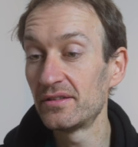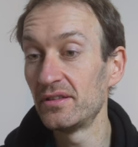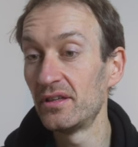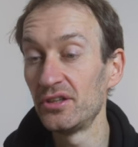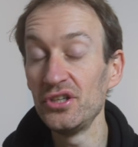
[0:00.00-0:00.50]
to
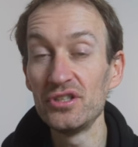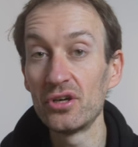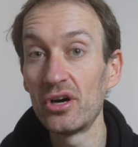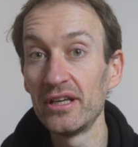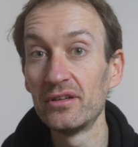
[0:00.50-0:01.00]

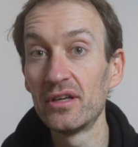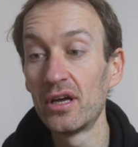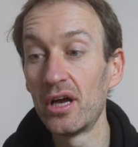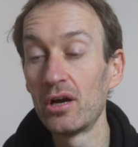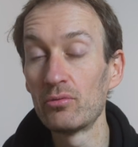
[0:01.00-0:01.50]
UCI
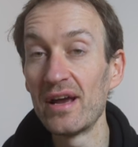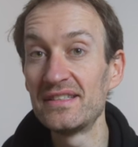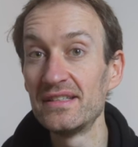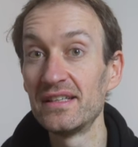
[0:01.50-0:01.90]
races.